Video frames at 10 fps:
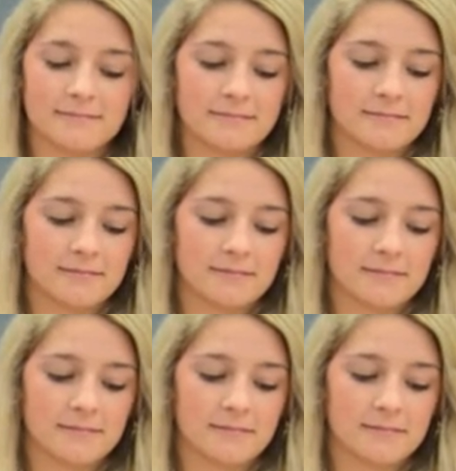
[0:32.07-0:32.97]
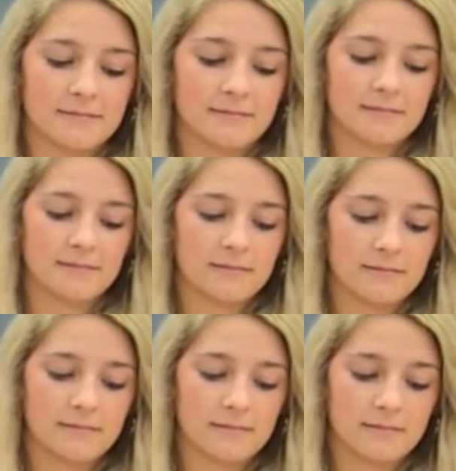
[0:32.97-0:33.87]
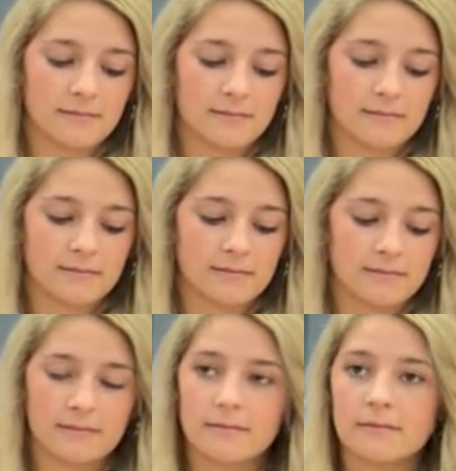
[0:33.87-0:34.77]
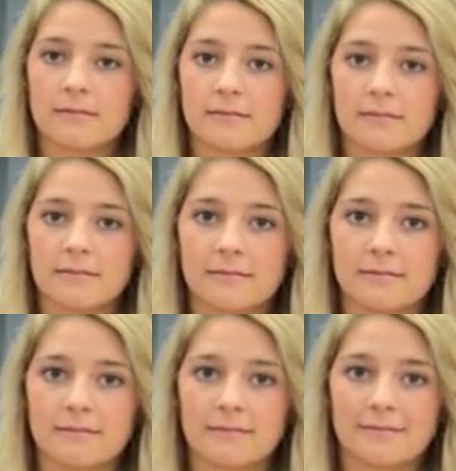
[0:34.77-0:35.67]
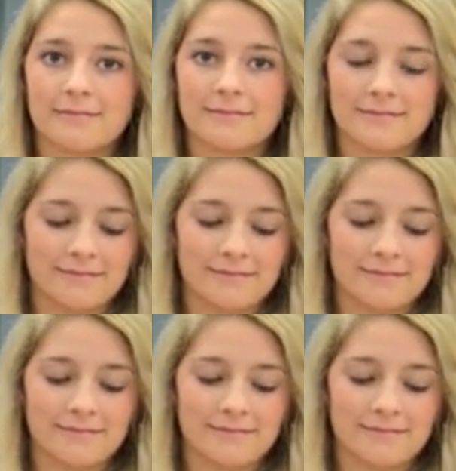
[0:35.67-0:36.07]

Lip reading: (silent)